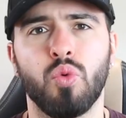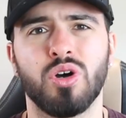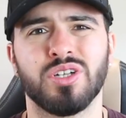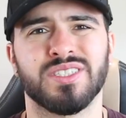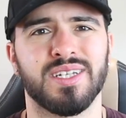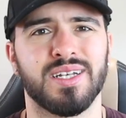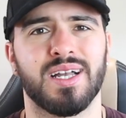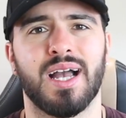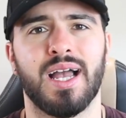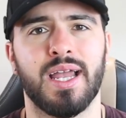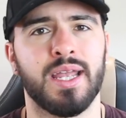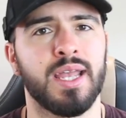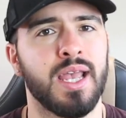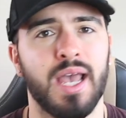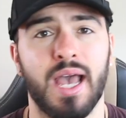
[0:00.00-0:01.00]
what a guy.
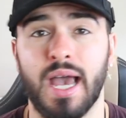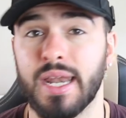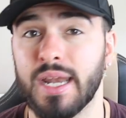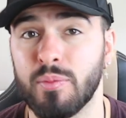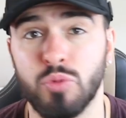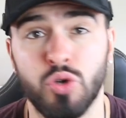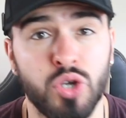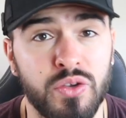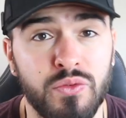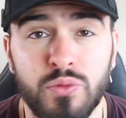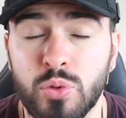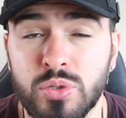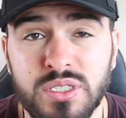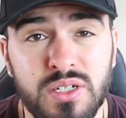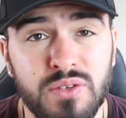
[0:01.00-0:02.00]
And I'm looking
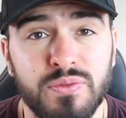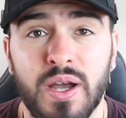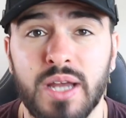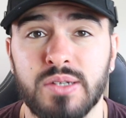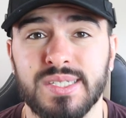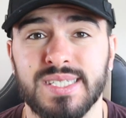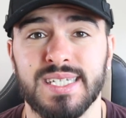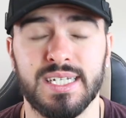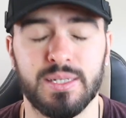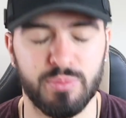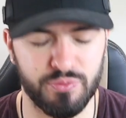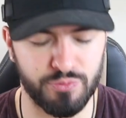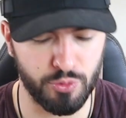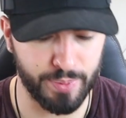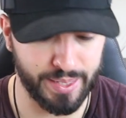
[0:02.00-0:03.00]
forward to the final, seeing him
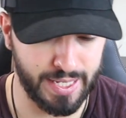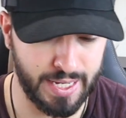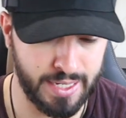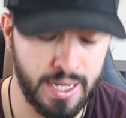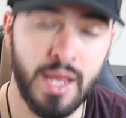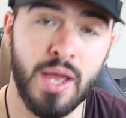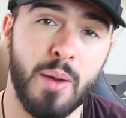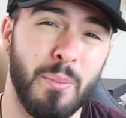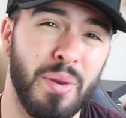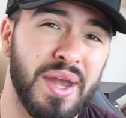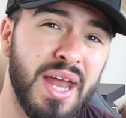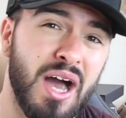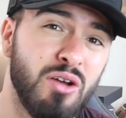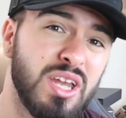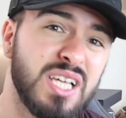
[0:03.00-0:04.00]
perform again. But
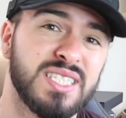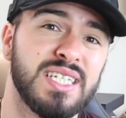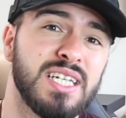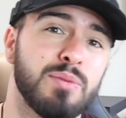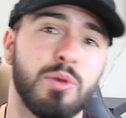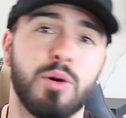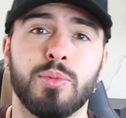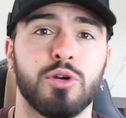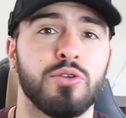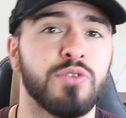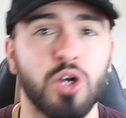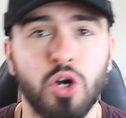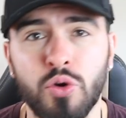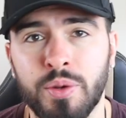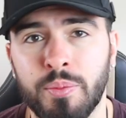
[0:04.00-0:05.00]
now let's see the moment of
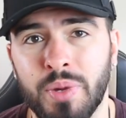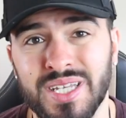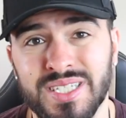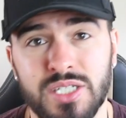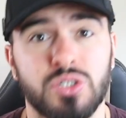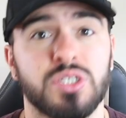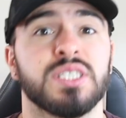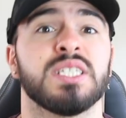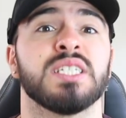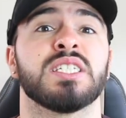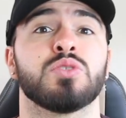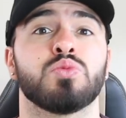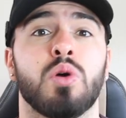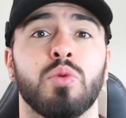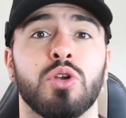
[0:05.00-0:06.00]
the golden buzzer because this
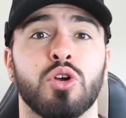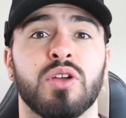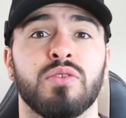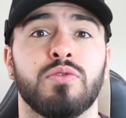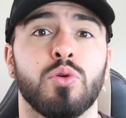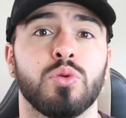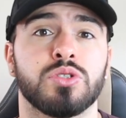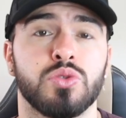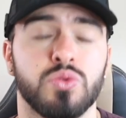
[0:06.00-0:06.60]
is what we're looking forward